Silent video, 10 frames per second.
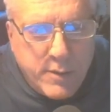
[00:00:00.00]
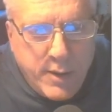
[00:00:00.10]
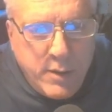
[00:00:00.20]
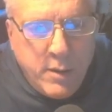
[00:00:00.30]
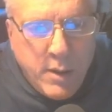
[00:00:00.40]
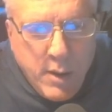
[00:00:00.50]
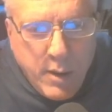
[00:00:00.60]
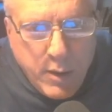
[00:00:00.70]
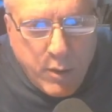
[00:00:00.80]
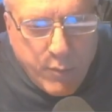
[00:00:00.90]
I didn't,
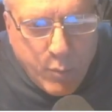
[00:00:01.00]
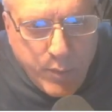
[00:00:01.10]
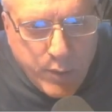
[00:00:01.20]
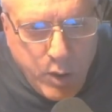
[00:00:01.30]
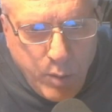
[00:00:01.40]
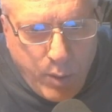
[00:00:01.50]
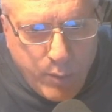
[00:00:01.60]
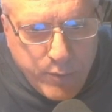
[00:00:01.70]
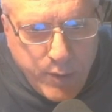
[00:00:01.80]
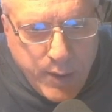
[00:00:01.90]
when the cue ball
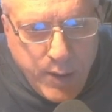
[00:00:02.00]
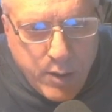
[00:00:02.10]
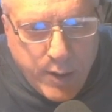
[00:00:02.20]
was sitting here,